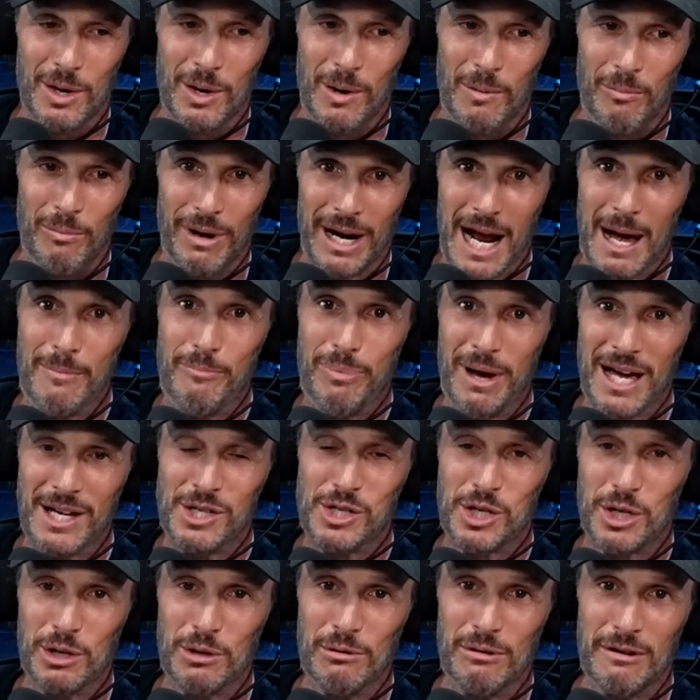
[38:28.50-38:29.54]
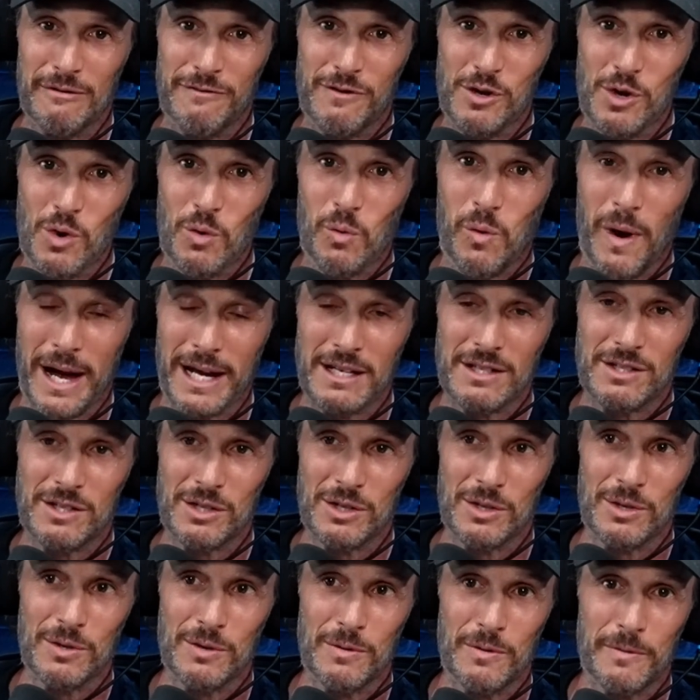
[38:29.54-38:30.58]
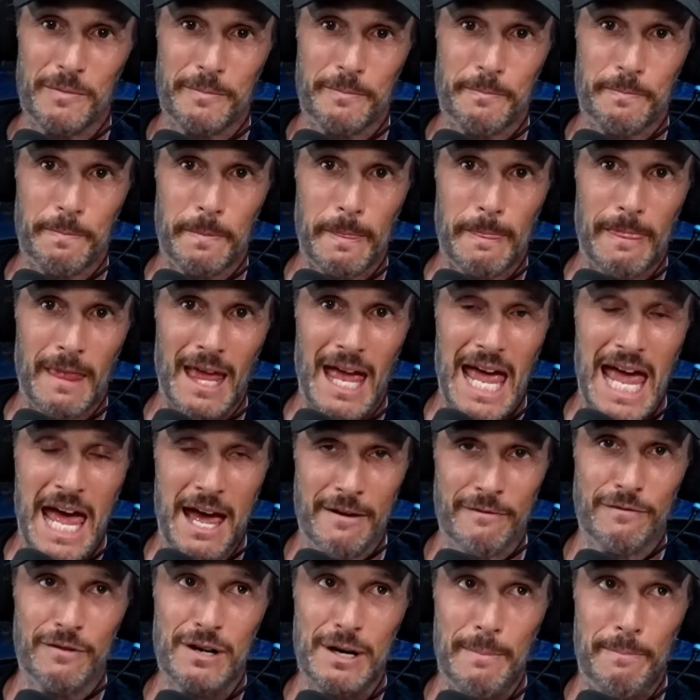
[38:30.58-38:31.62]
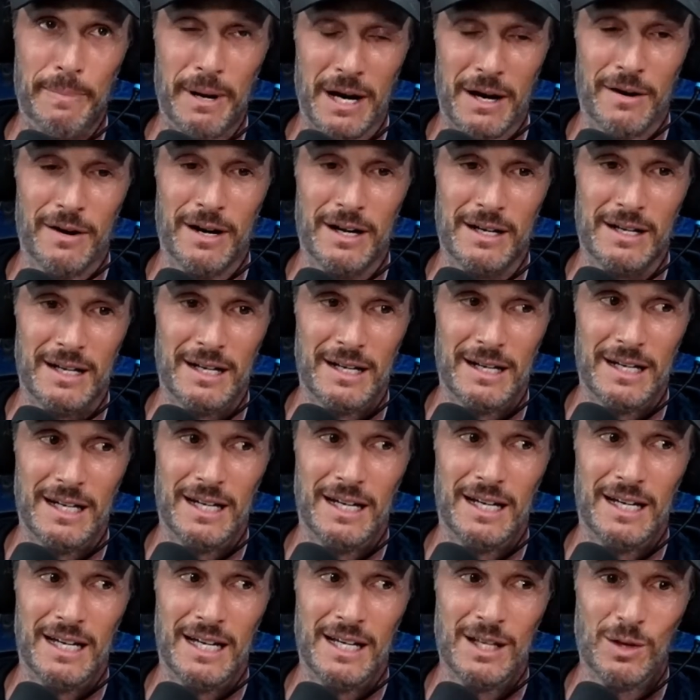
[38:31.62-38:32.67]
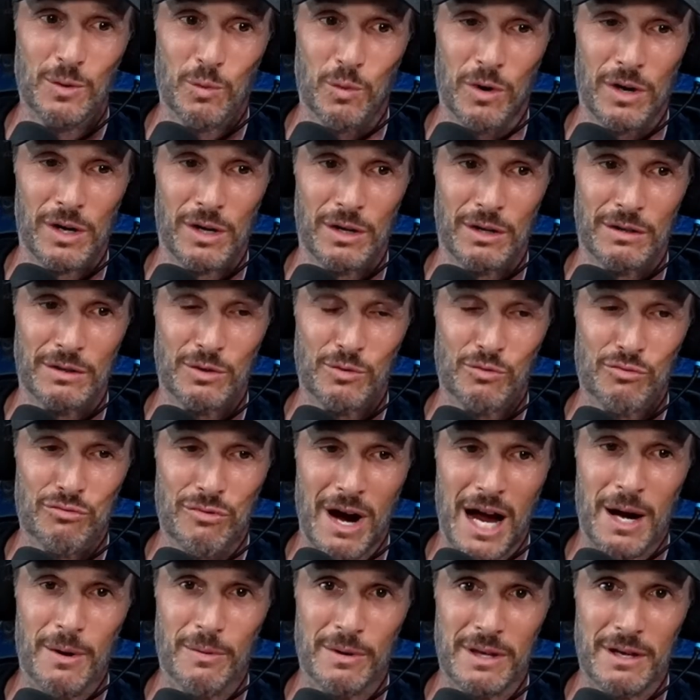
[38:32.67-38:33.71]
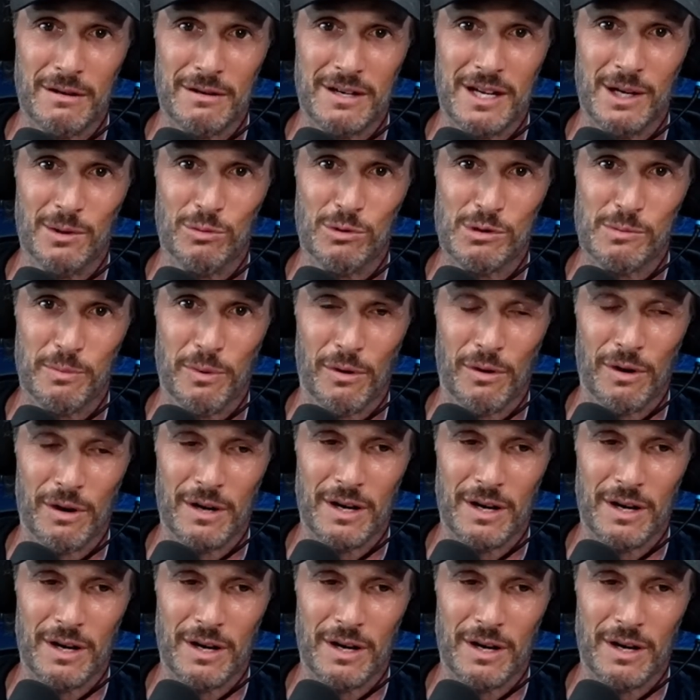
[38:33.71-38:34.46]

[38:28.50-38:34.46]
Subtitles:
But I bet you if you went to every parent in the world right when their kid was born